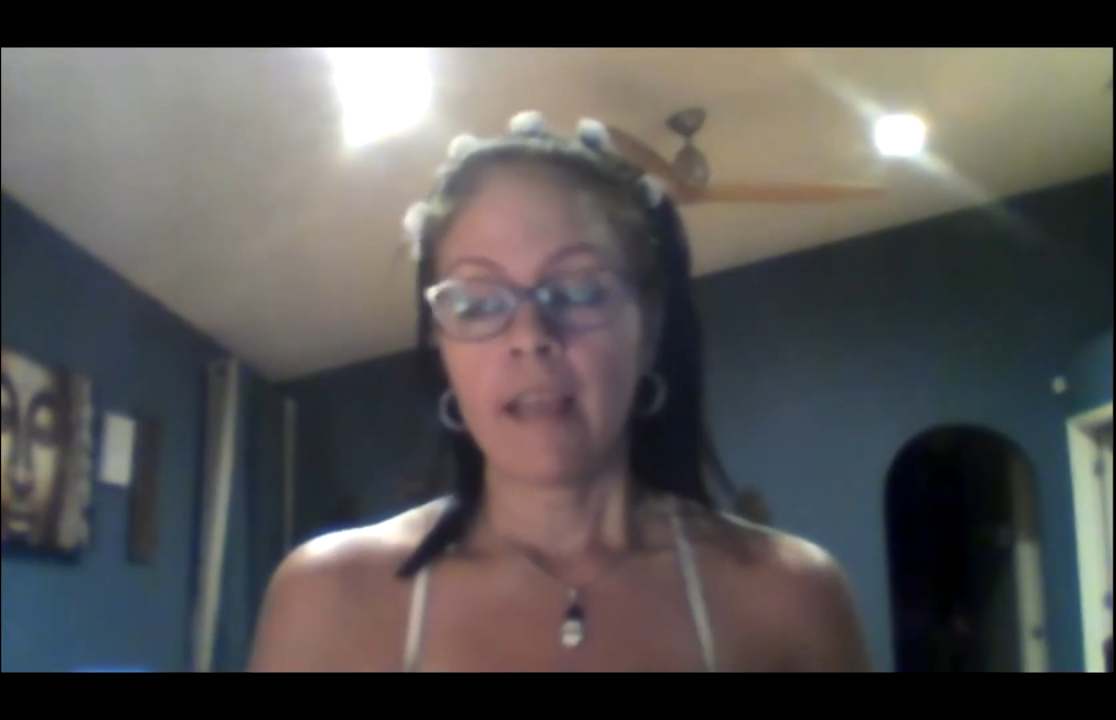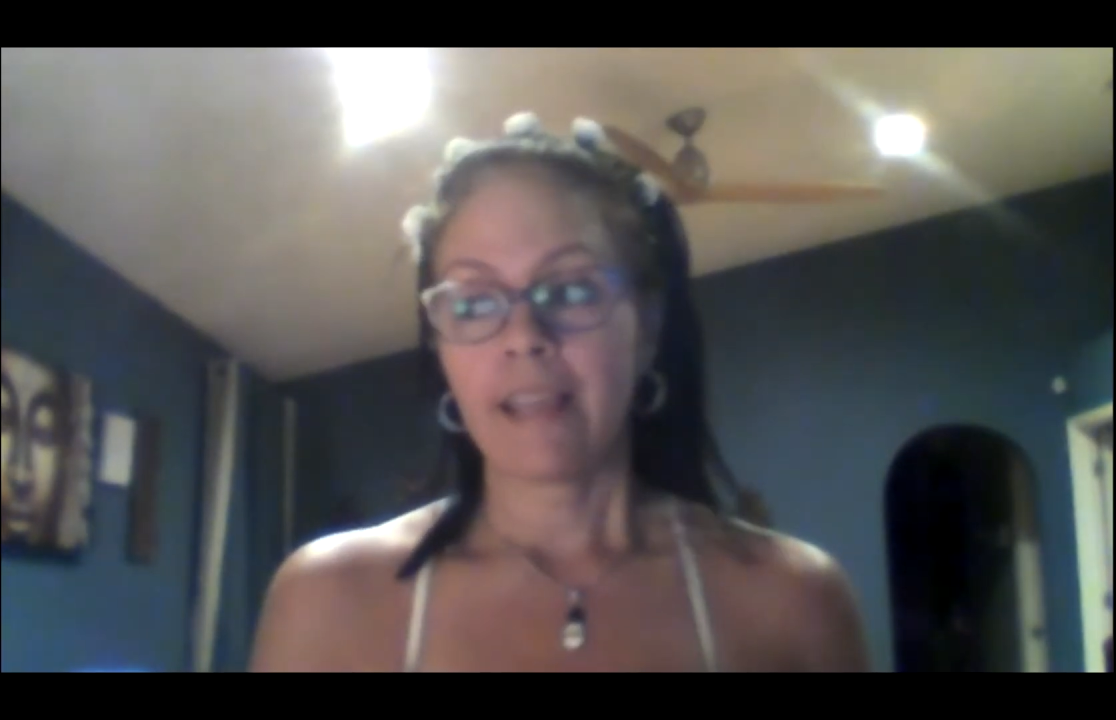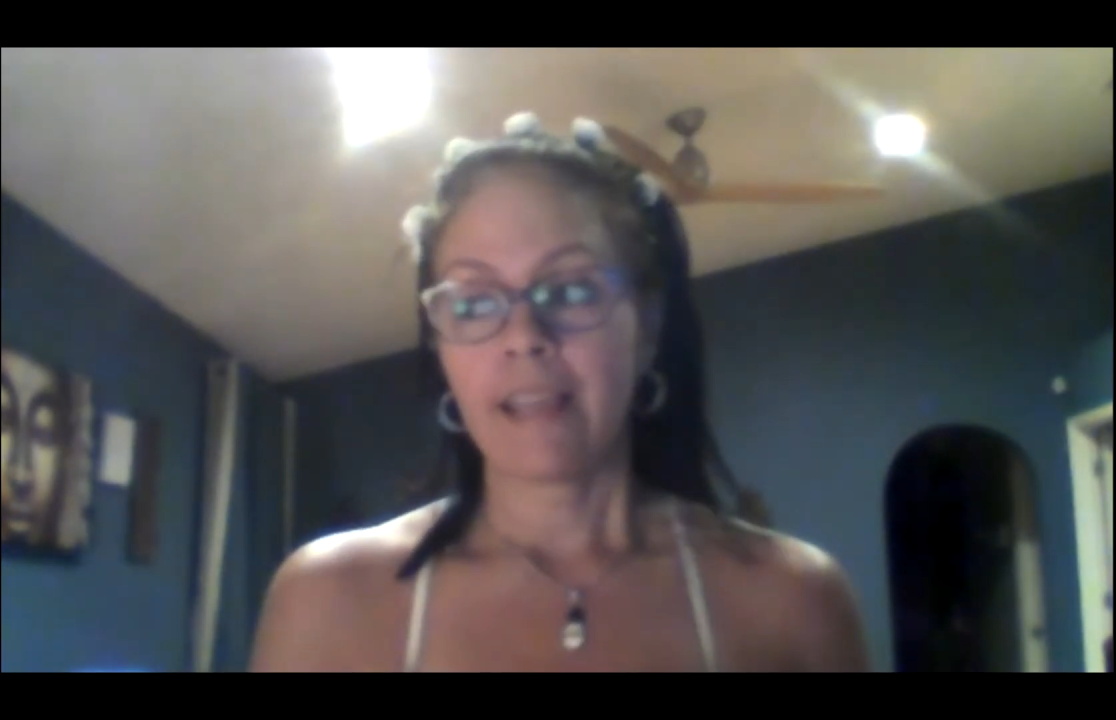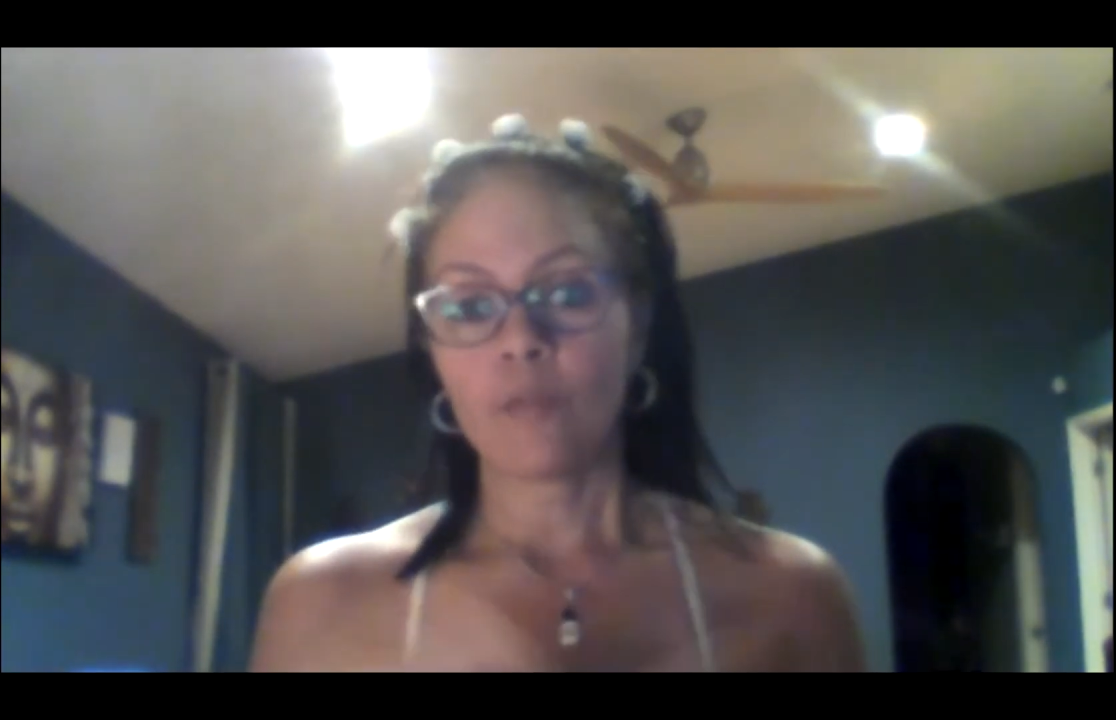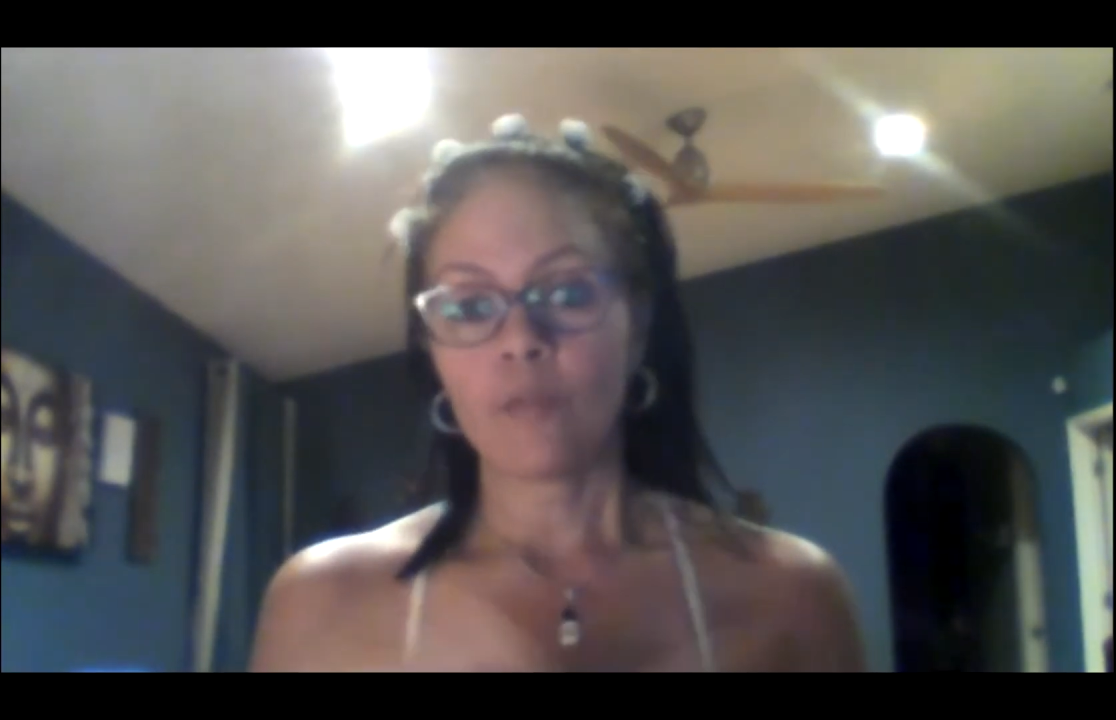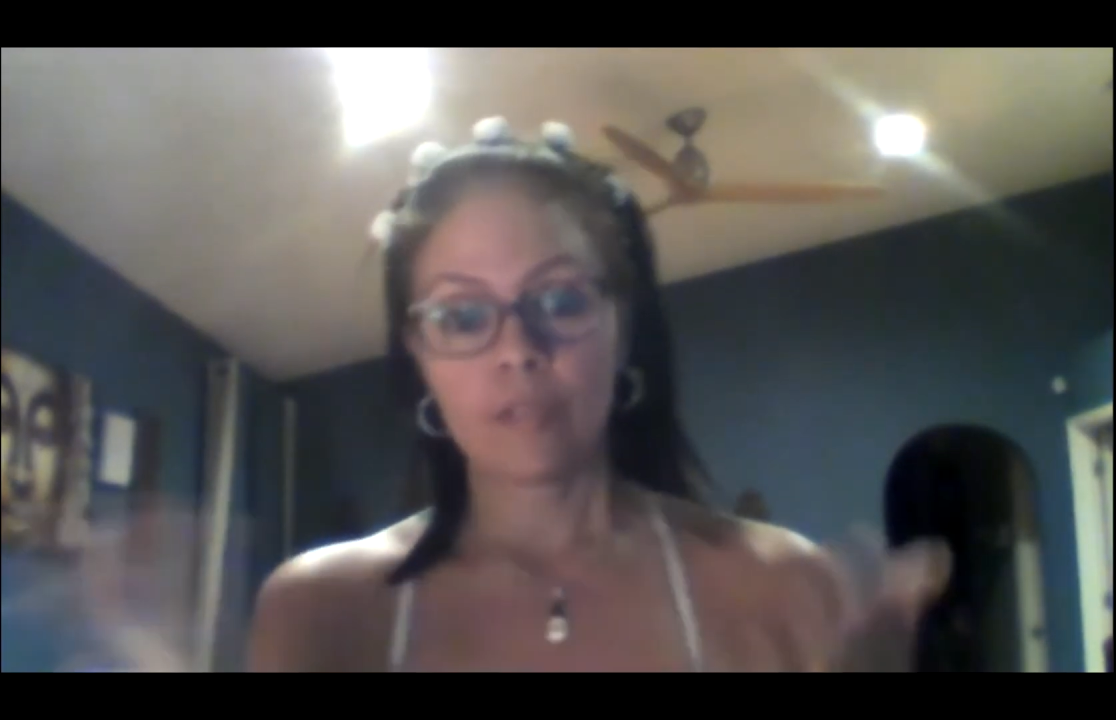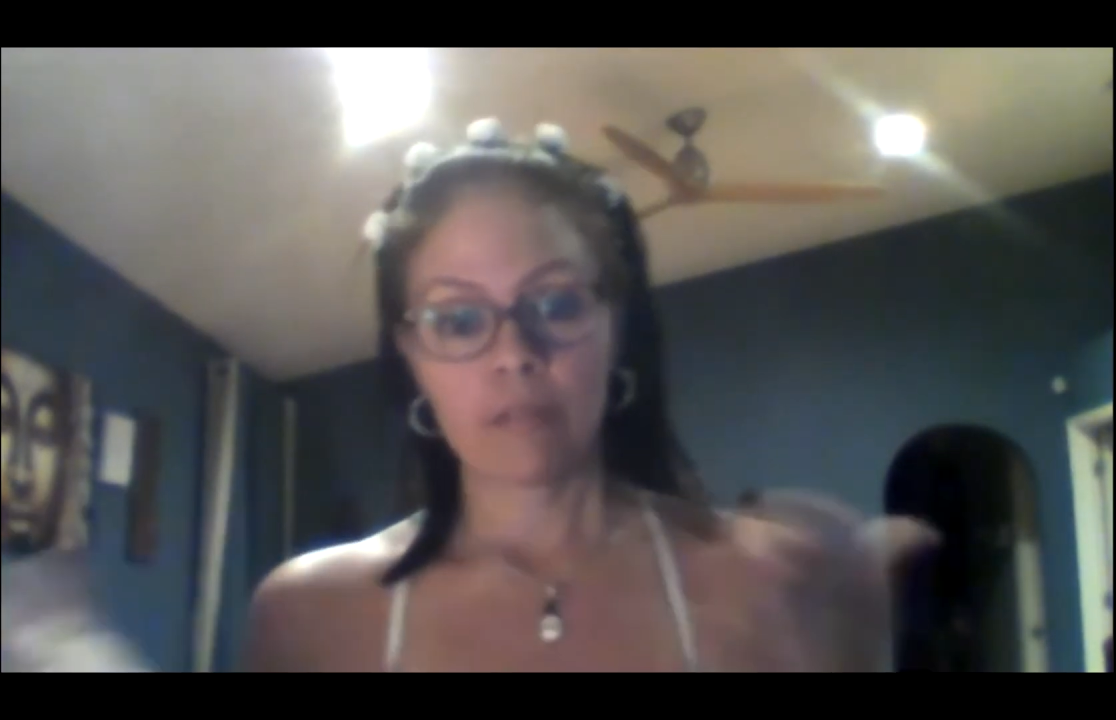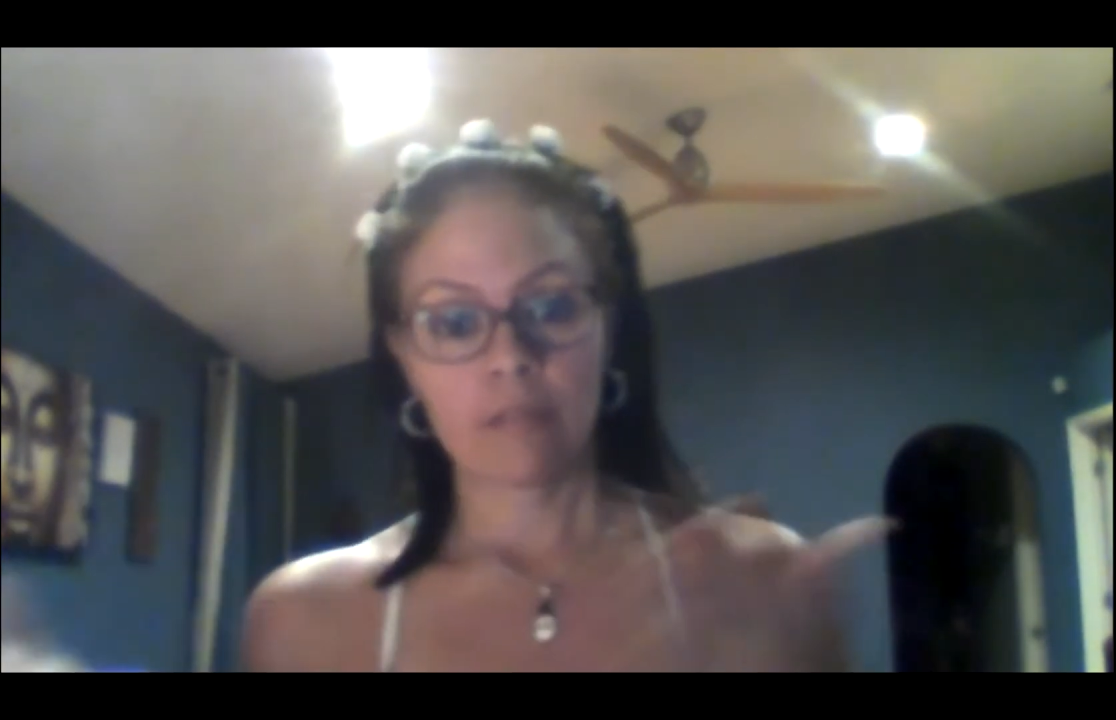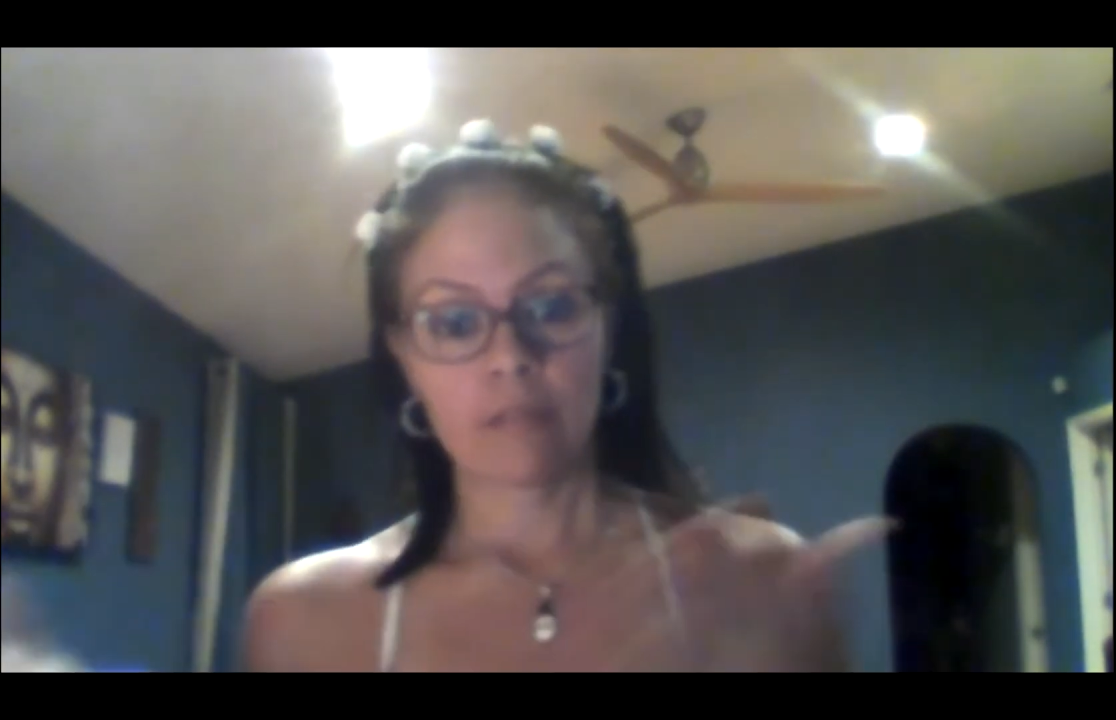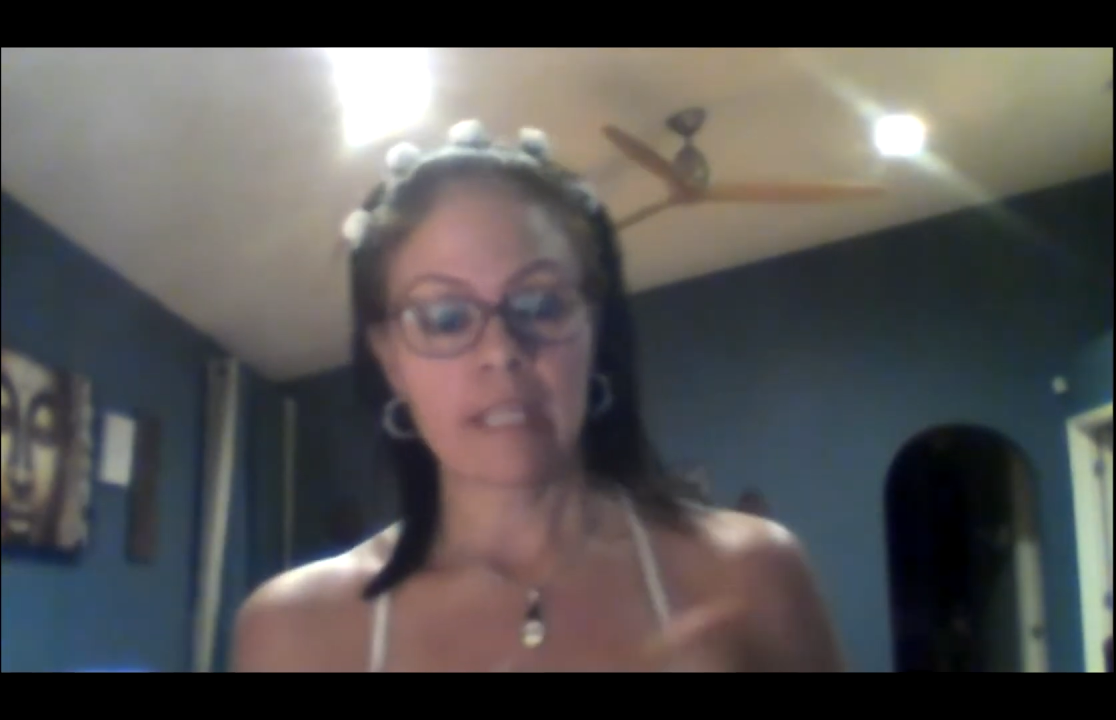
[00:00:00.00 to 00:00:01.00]
and those
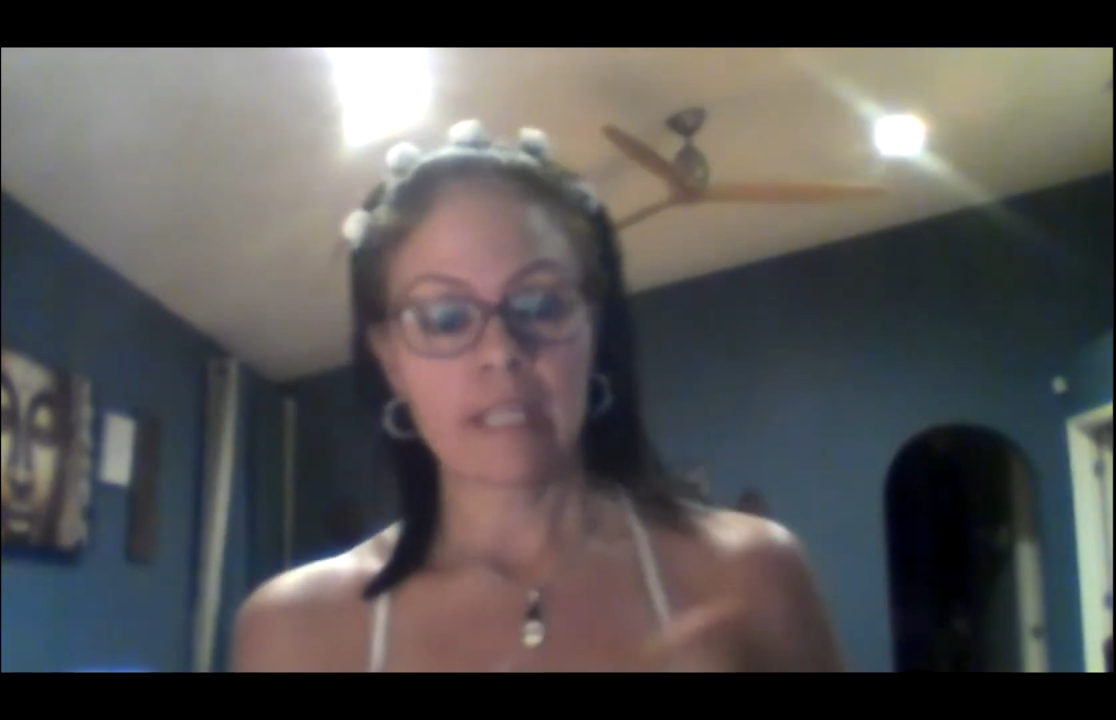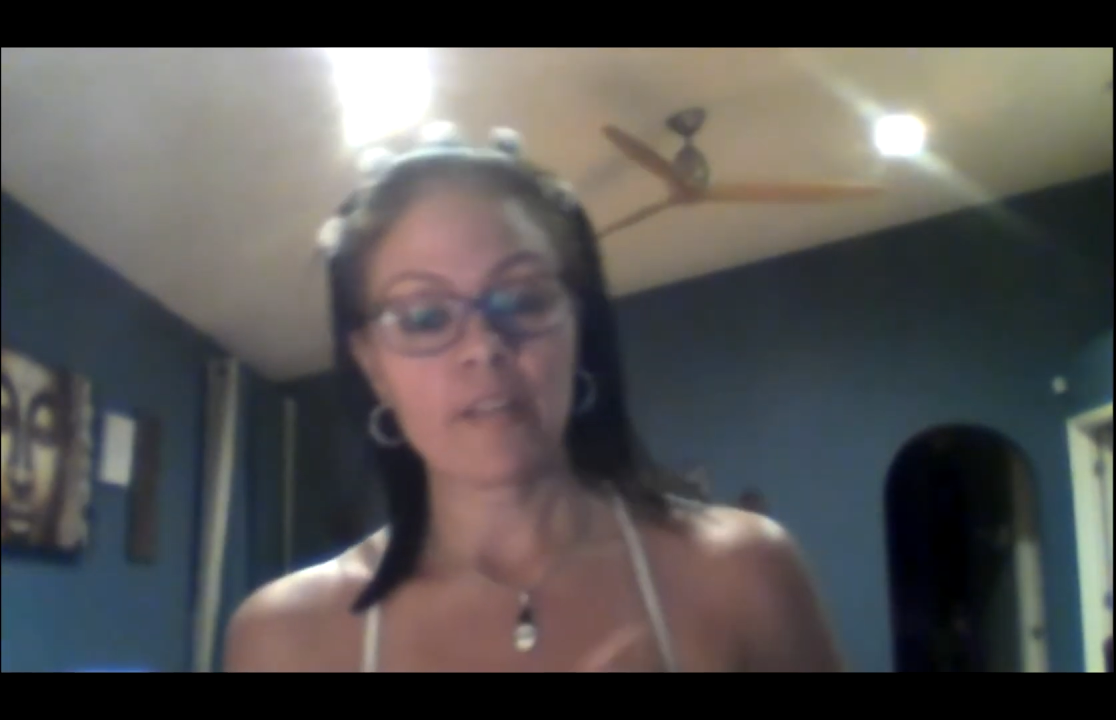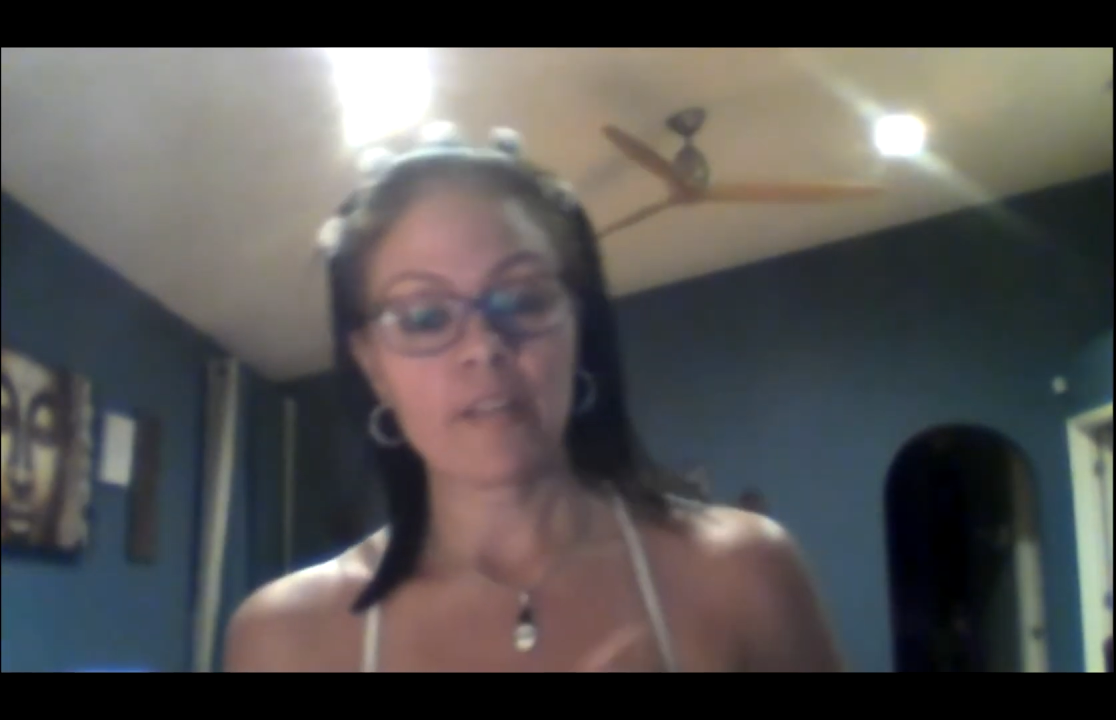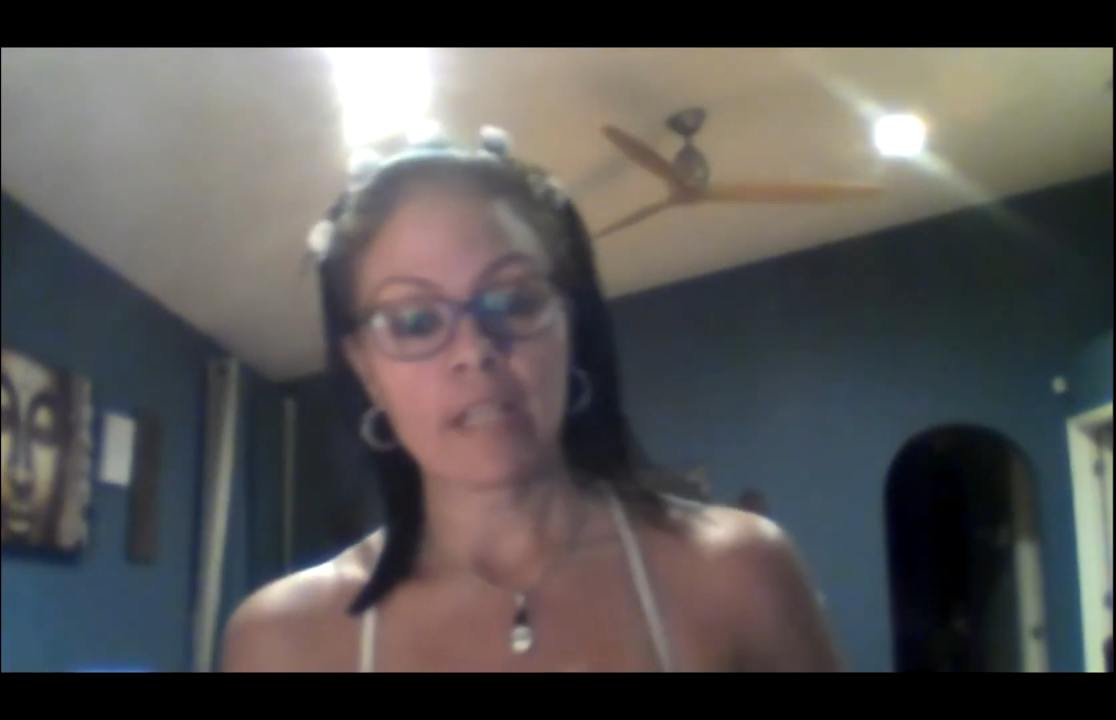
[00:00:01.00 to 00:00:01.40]
desires